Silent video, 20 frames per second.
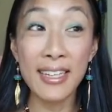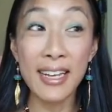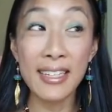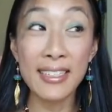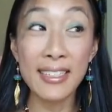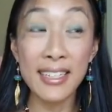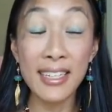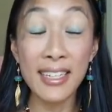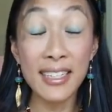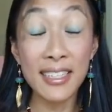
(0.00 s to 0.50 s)

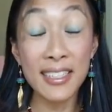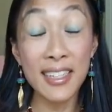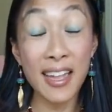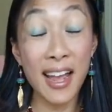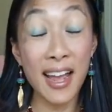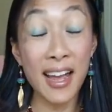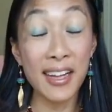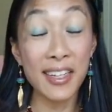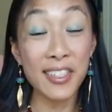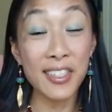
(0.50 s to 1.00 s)
see a
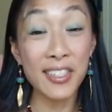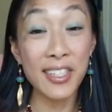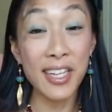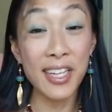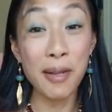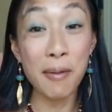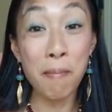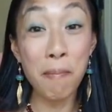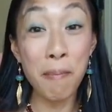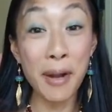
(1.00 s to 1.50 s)
stash,
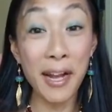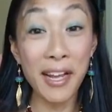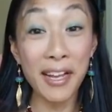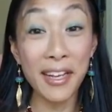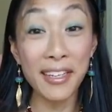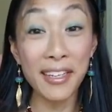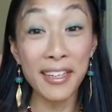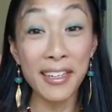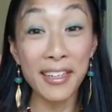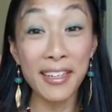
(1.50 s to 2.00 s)

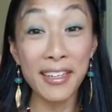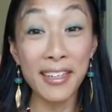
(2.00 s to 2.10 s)
but